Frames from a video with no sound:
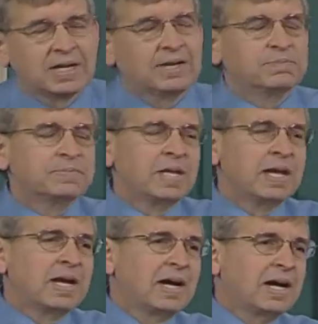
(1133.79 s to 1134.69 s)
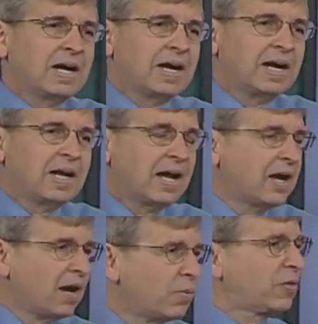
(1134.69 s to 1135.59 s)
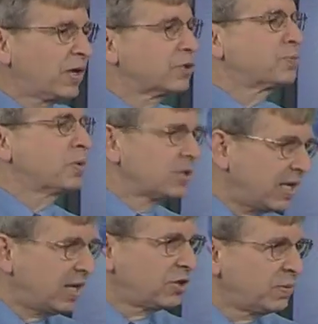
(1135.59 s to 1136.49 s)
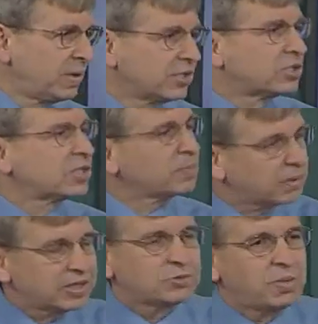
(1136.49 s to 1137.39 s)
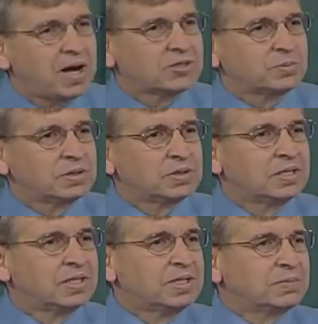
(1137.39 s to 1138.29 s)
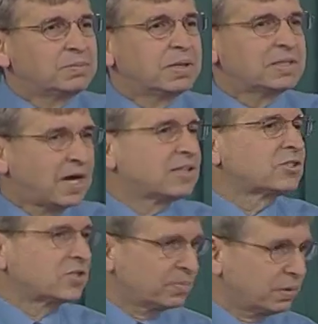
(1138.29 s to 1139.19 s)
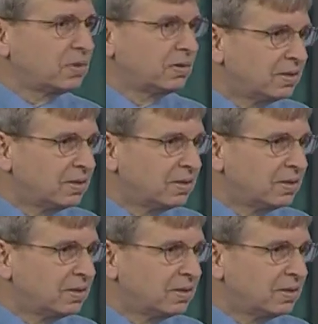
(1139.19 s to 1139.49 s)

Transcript: I want things presented to me as simply as possible, but not simpler.